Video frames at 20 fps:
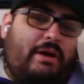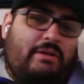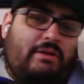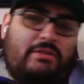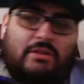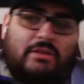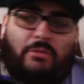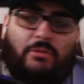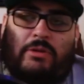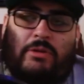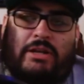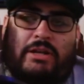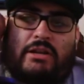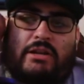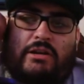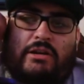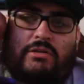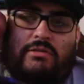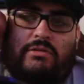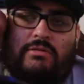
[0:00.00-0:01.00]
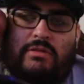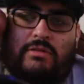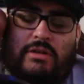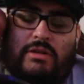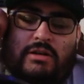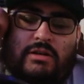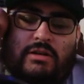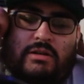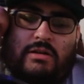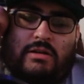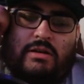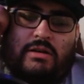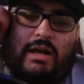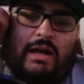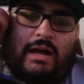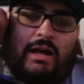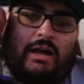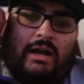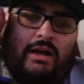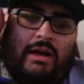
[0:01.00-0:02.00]
about the window
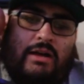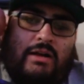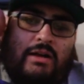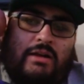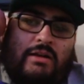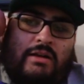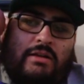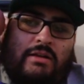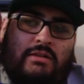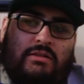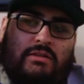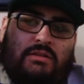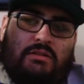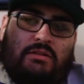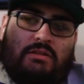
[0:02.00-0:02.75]
uh